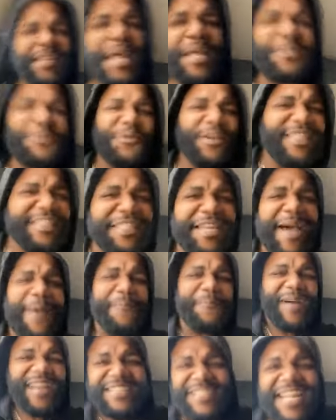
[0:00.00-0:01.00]
They squeezing
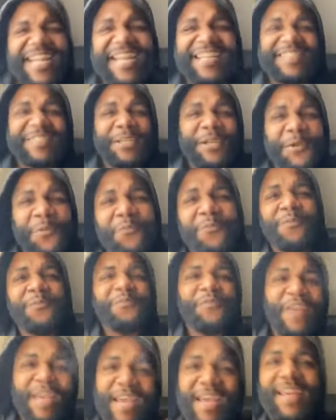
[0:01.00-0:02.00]
out bites like I sent them from
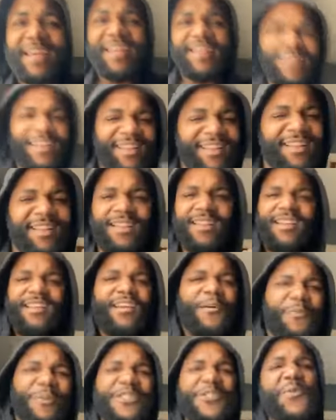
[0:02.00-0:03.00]
Philly.
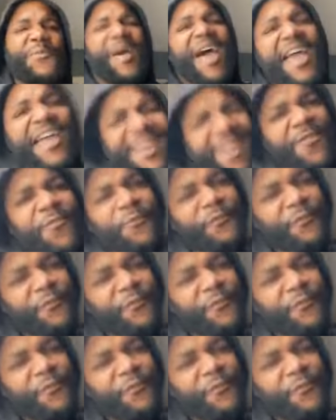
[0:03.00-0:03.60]
What you made on